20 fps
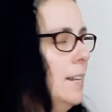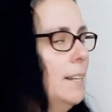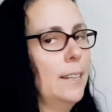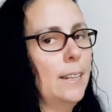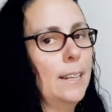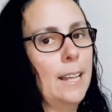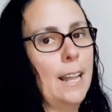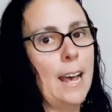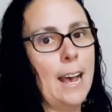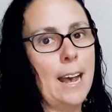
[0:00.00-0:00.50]

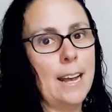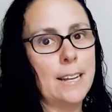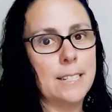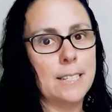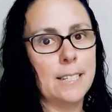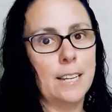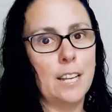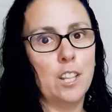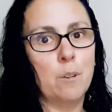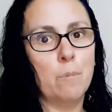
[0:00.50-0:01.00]
then
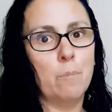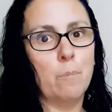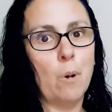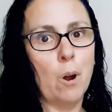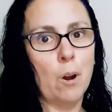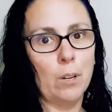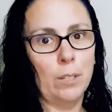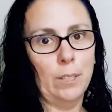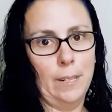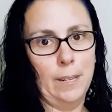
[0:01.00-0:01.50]
lastly, the
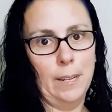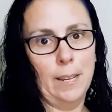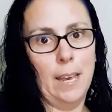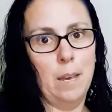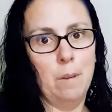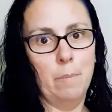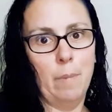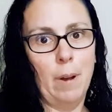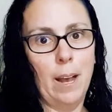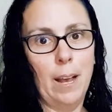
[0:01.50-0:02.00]
martin
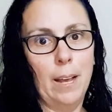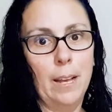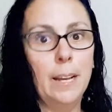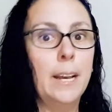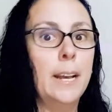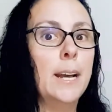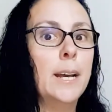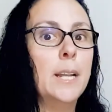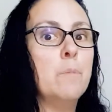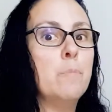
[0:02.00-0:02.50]
came by
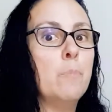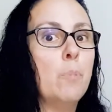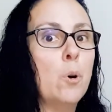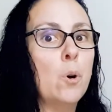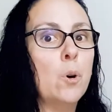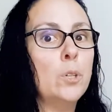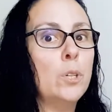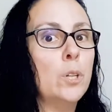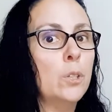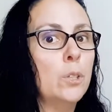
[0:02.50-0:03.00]
and he
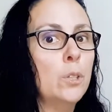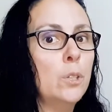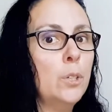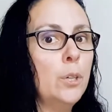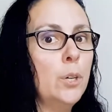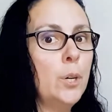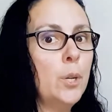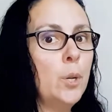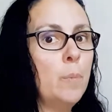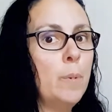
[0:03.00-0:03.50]
pulled a
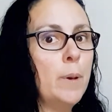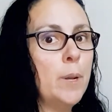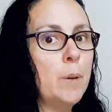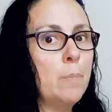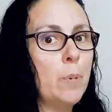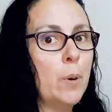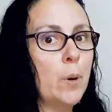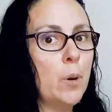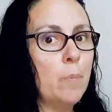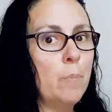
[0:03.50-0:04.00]
little bit
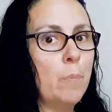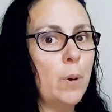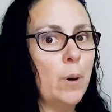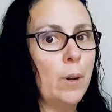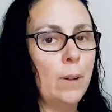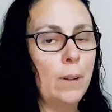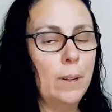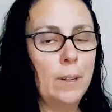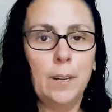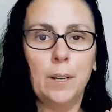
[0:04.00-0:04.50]
of
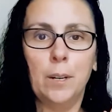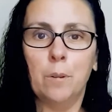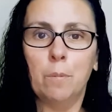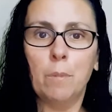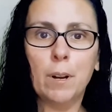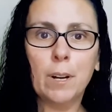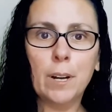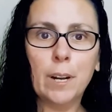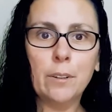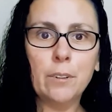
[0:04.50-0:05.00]
purple.
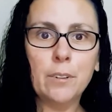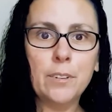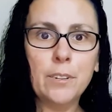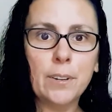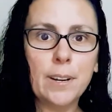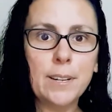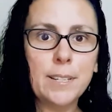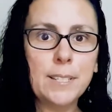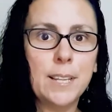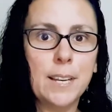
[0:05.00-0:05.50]
What color do you
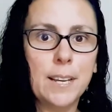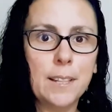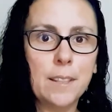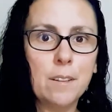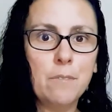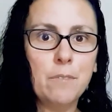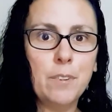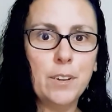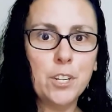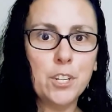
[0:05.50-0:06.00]
guys think the
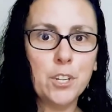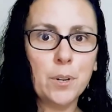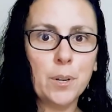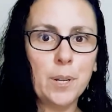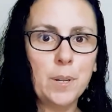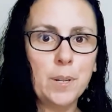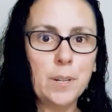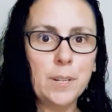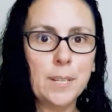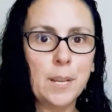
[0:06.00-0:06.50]
finch
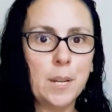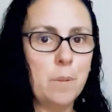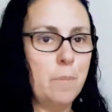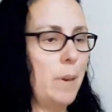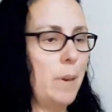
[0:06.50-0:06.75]
is going to